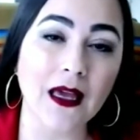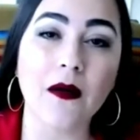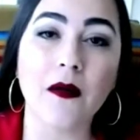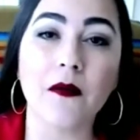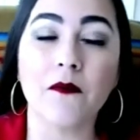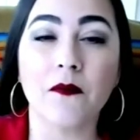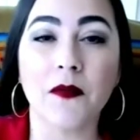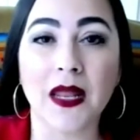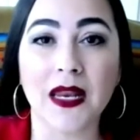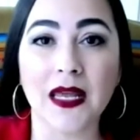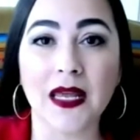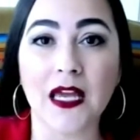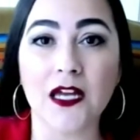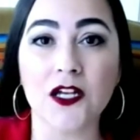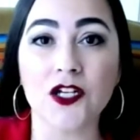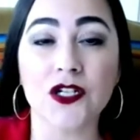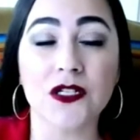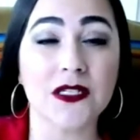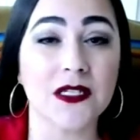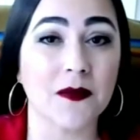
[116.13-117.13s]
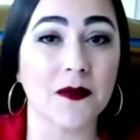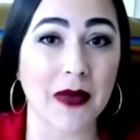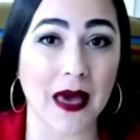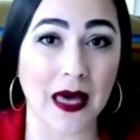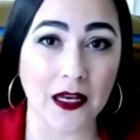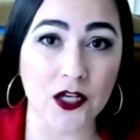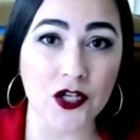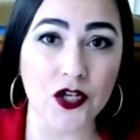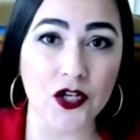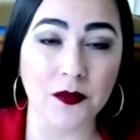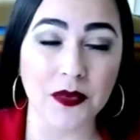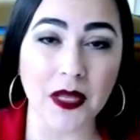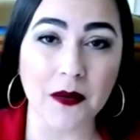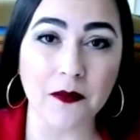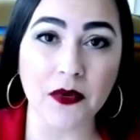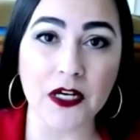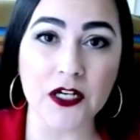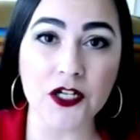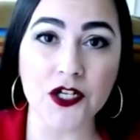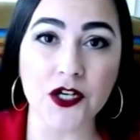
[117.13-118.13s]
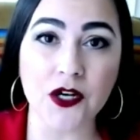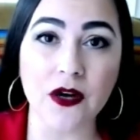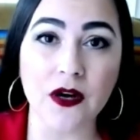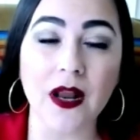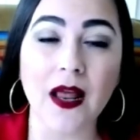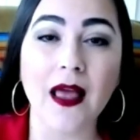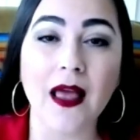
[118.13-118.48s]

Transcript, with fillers: medication to manage your blood pressure,